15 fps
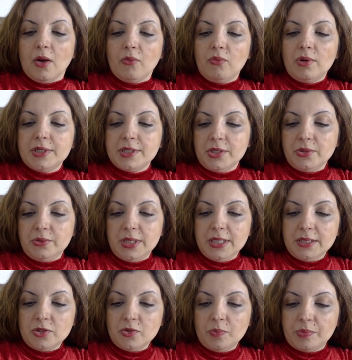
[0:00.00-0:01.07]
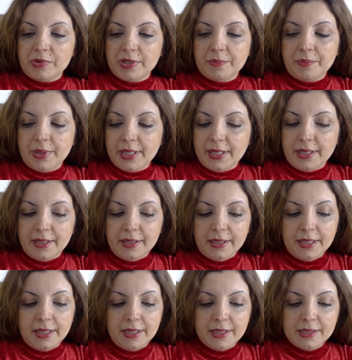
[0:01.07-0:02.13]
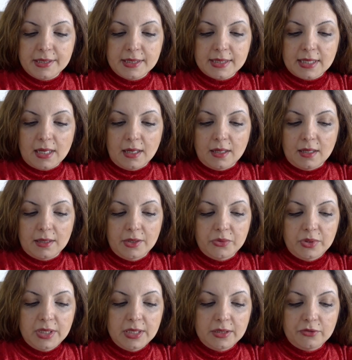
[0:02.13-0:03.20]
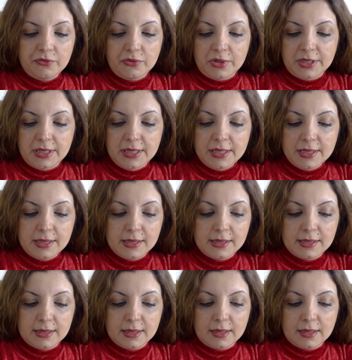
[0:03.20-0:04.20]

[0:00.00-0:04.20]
What you need to prepare is you need for this